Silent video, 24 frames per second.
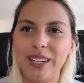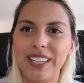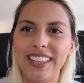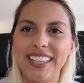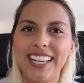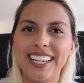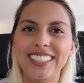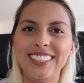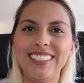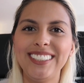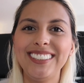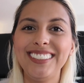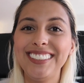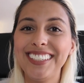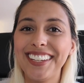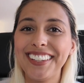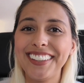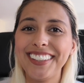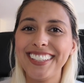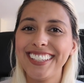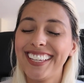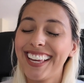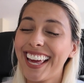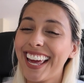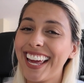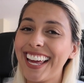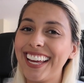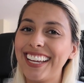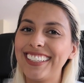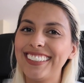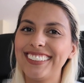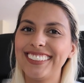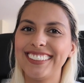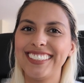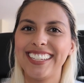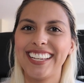but that's just not the
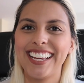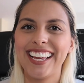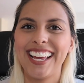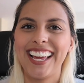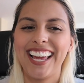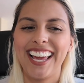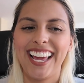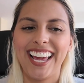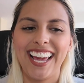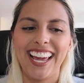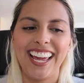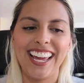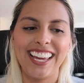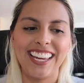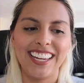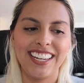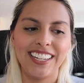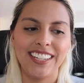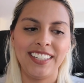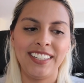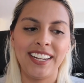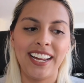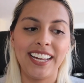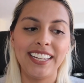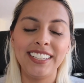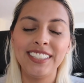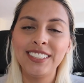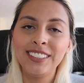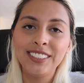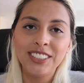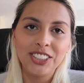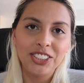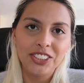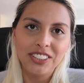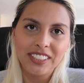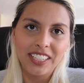case, and I
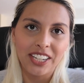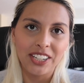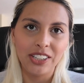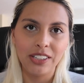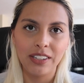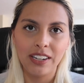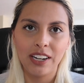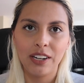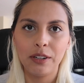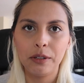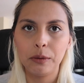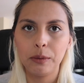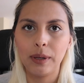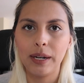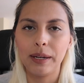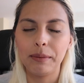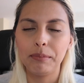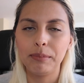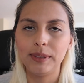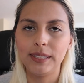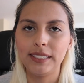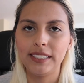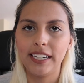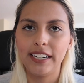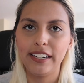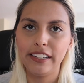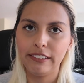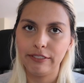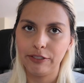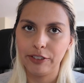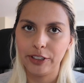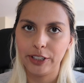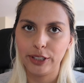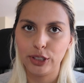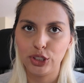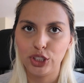can just tell you how I'm
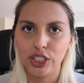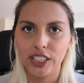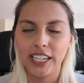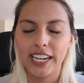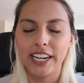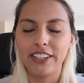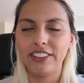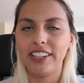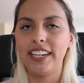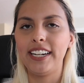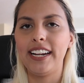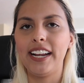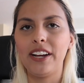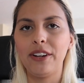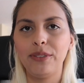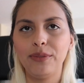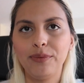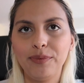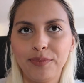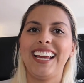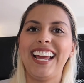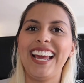studying for GI right now.